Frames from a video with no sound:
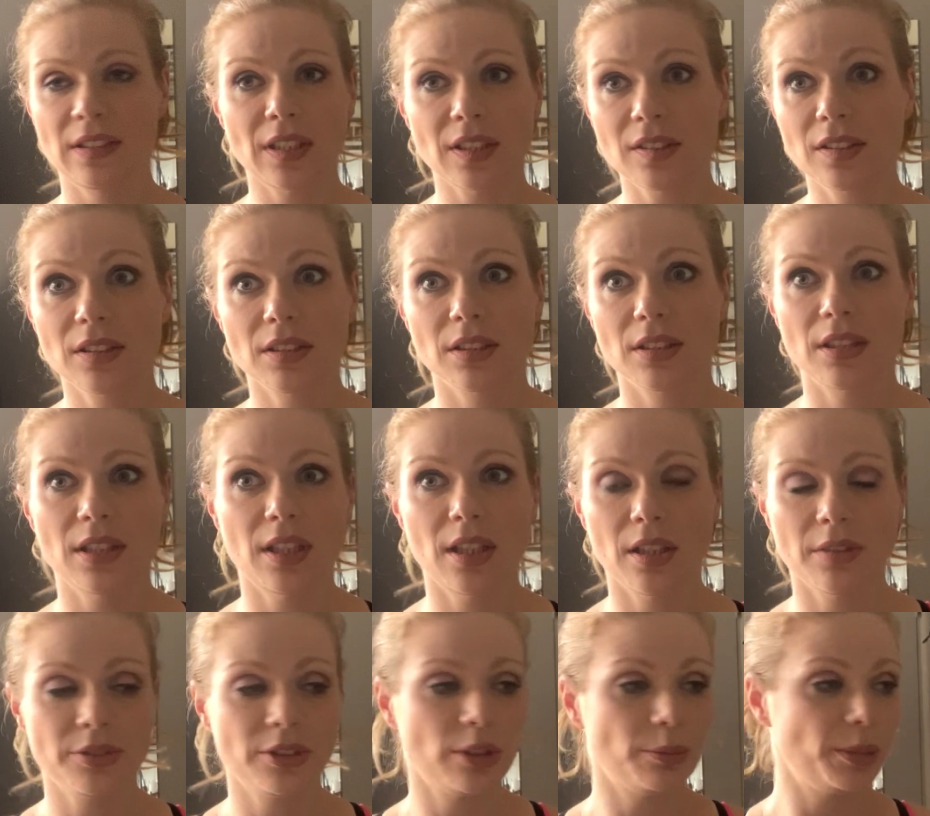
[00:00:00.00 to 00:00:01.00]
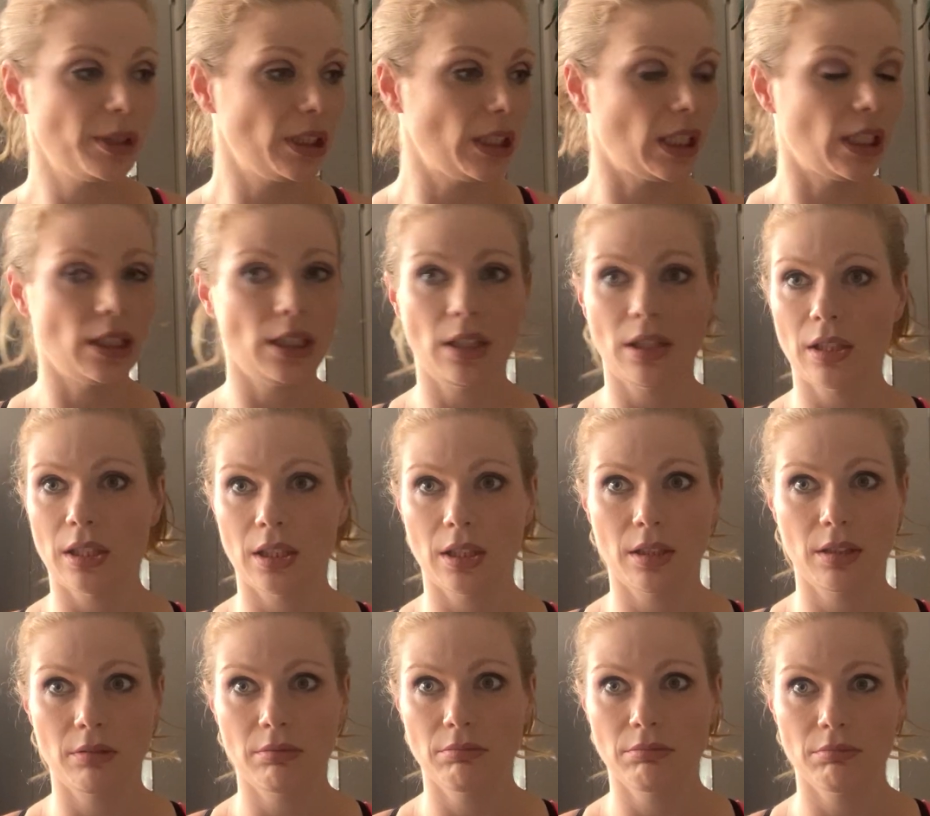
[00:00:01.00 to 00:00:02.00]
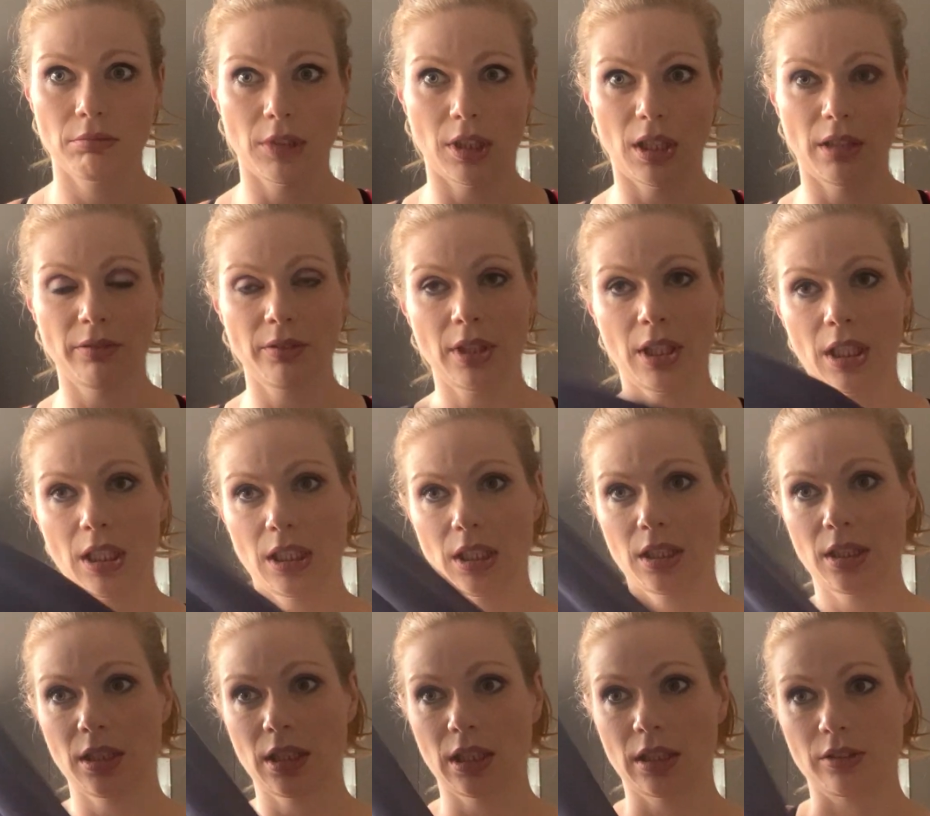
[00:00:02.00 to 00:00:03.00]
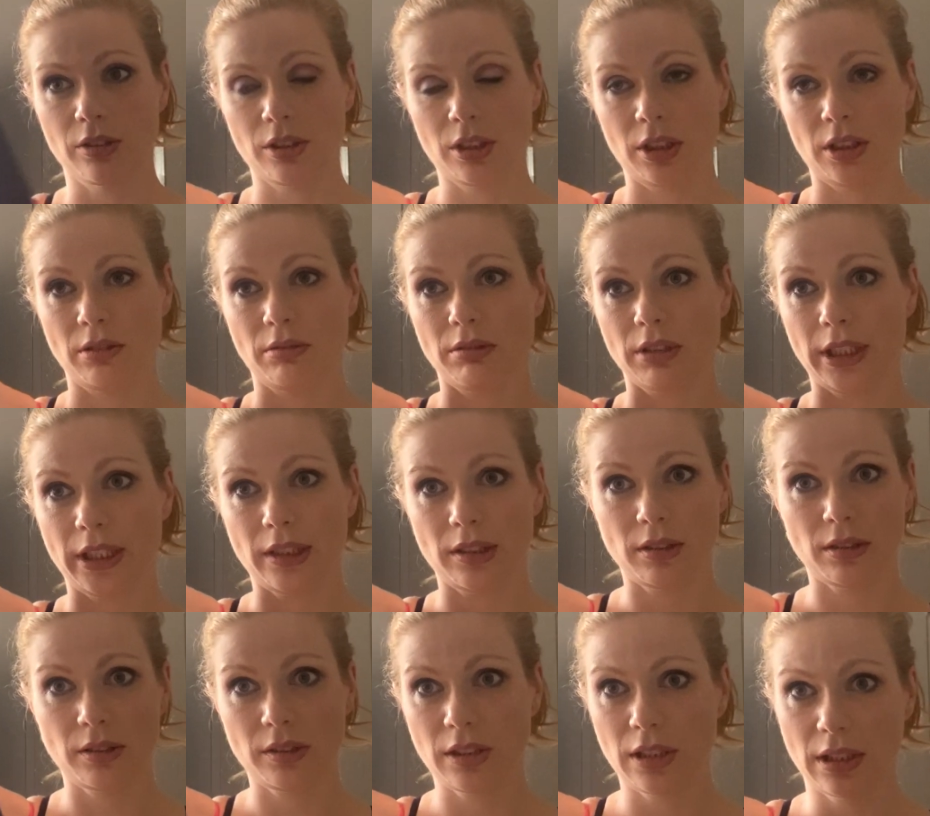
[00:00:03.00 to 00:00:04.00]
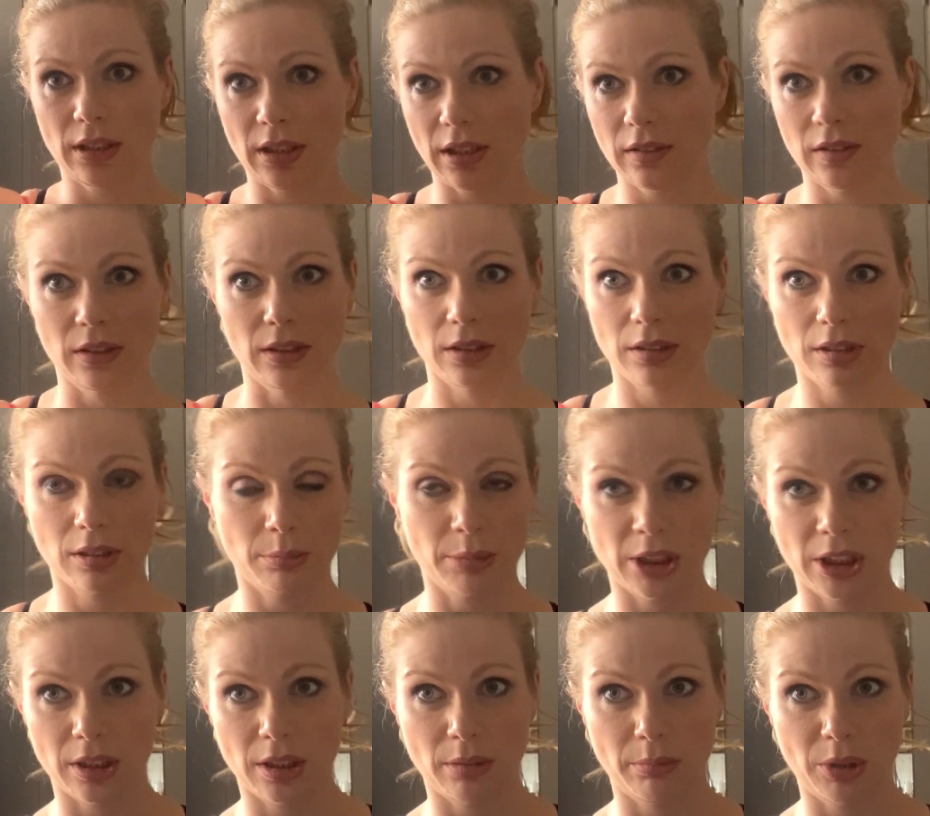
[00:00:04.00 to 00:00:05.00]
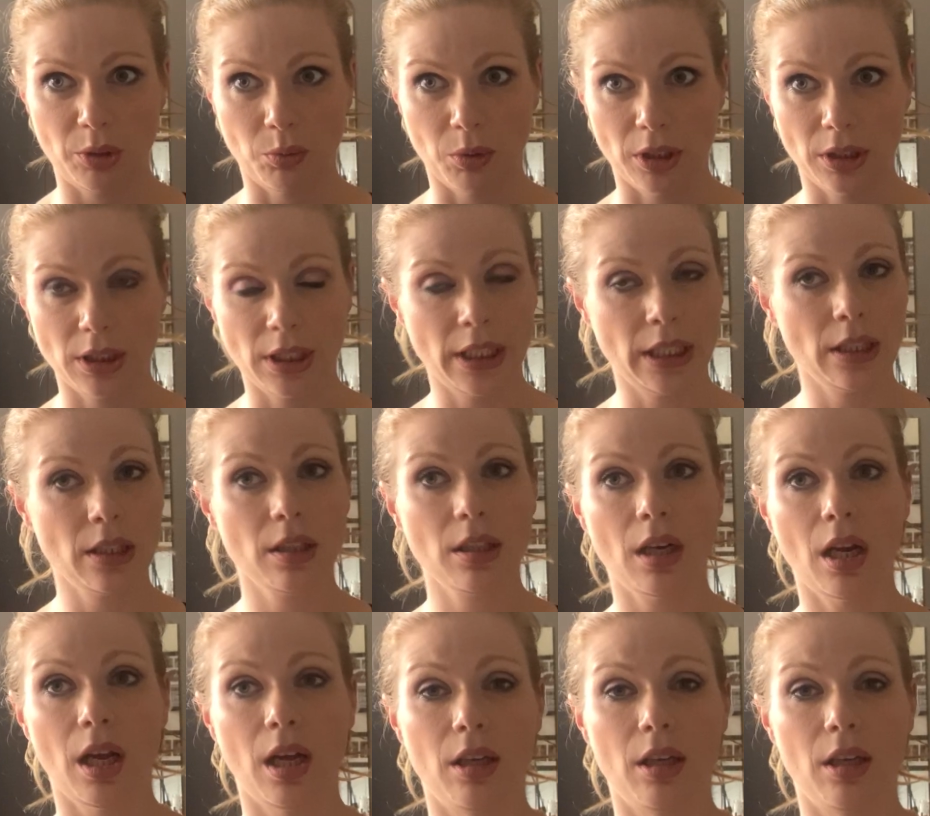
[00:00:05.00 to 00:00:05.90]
doesn't have to be anything. I've got it as 2 layers. It doesn't need to be. It can be 1 layer.